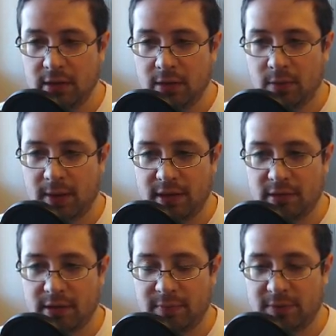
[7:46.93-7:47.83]
white
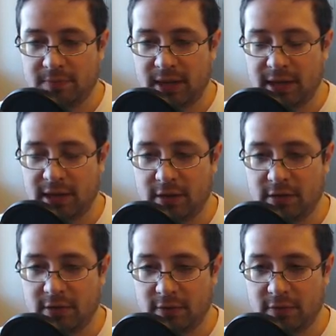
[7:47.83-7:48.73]
can simply play here
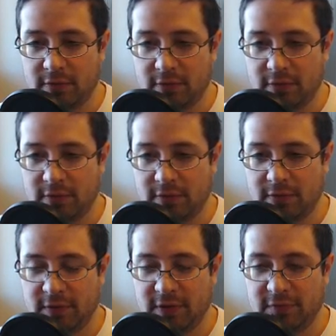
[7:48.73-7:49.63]
to
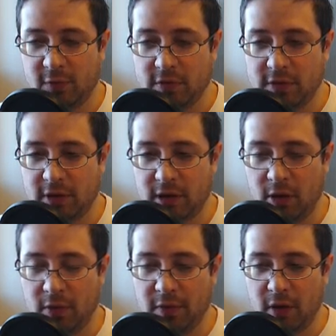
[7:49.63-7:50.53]
reinforce it.
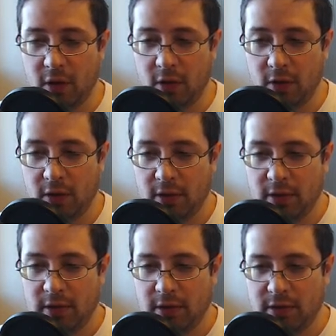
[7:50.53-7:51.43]
Although
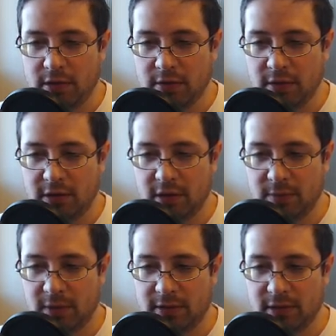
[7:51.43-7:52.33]
this isn't a
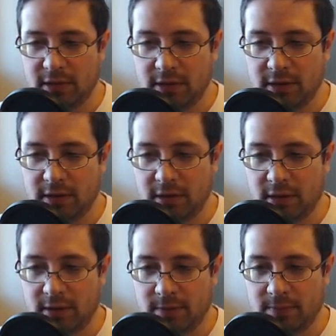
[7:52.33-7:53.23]
terrible idea
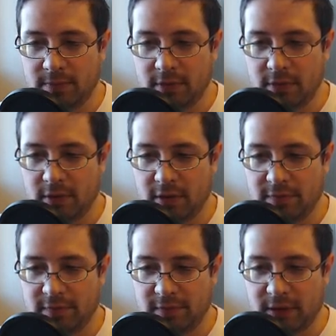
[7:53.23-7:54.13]

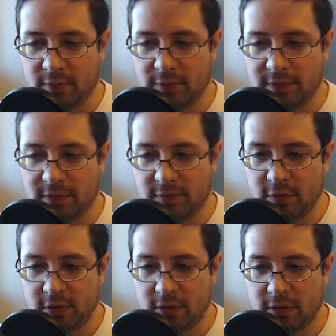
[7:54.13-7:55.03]
of like moving a
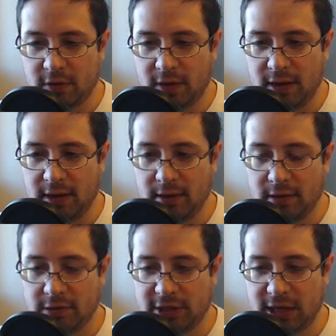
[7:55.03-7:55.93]
rook
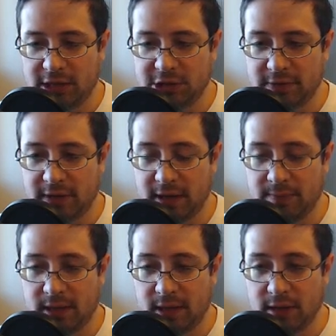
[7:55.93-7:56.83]
and challenging the
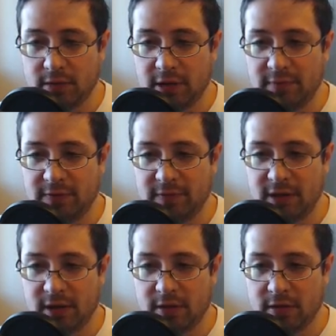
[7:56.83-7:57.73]
knight, because even if he
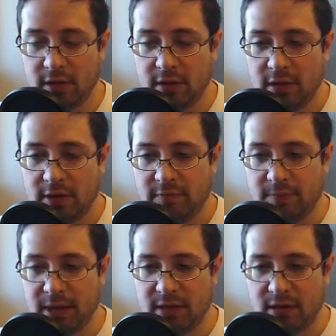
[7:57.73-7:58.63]
does
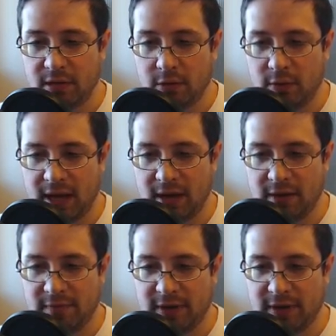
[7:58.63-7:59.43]
replace it, you have an